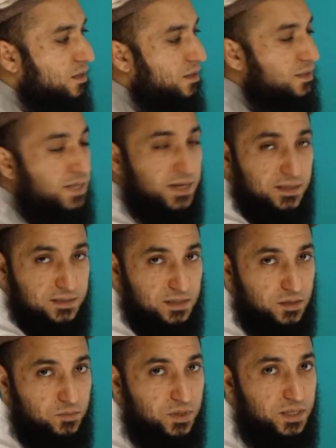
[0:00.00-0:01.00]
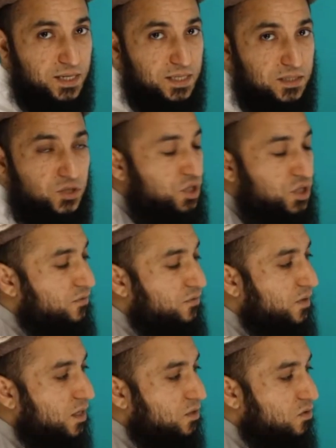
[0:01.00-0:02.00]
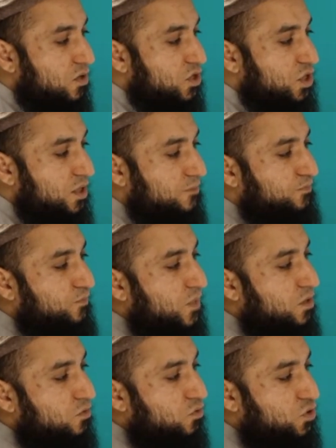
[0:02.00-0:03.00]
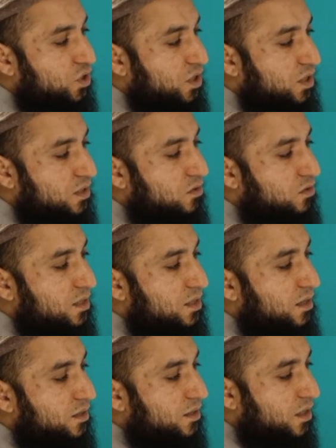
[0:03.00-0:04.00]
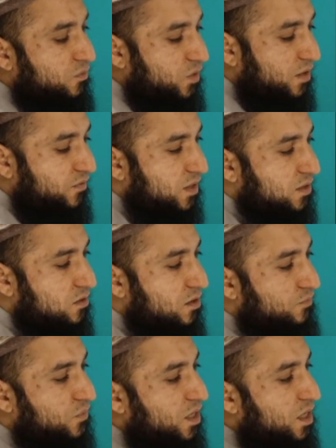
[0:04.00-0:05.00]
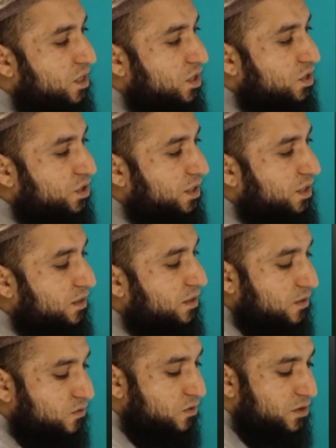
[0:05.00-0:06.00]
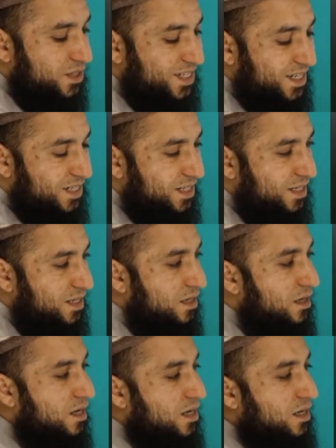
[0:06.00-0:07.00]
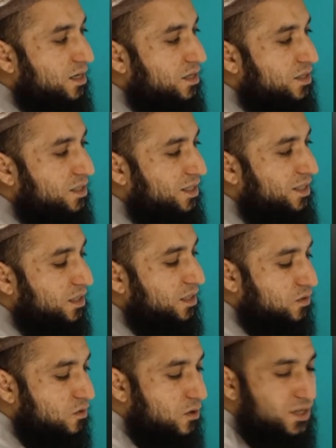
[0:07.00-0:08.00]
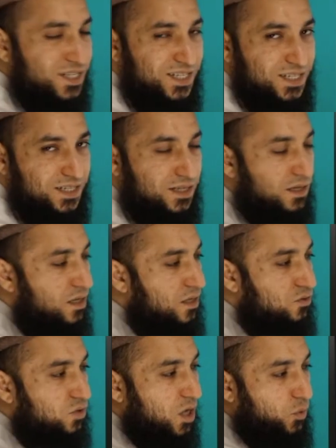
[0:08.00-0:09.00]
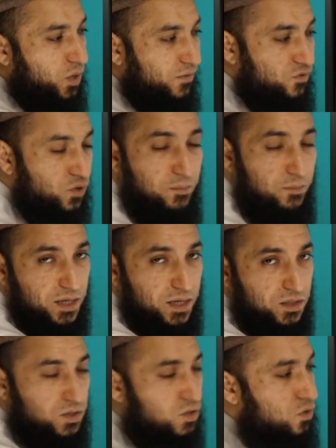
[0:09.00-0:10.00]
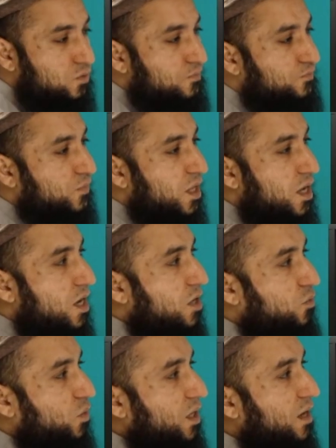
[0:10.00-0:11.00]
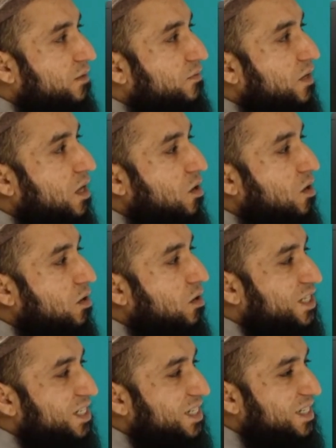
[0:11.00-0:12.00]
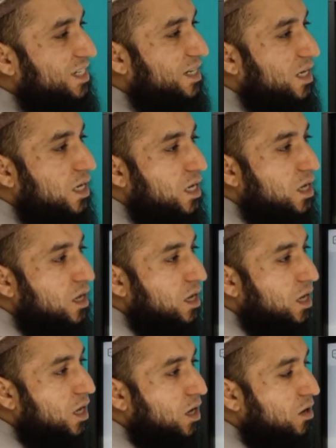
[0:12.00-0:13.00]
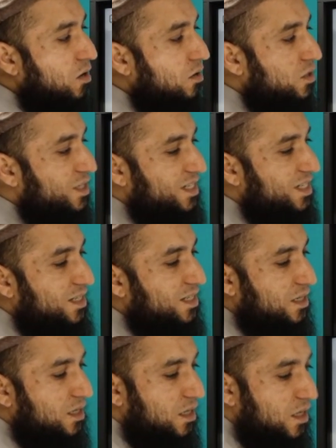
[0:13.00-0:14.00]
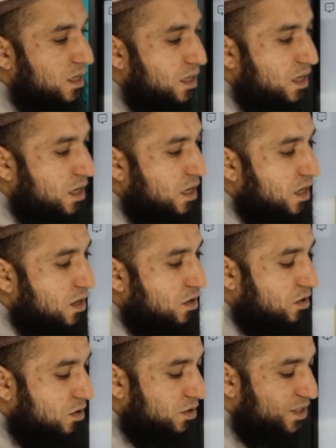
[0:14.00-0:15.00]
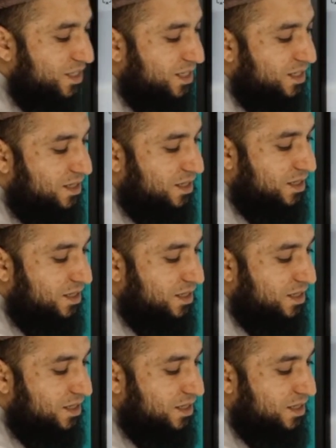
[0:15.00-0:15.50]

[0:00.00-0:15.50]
The second syllable is sheen kasra shi. So sheen is not silent, and we have kasra. Sheen kasra shi. Sheen kasra shi. So now we have to combine these two, and we have khashi, khashi, khashi,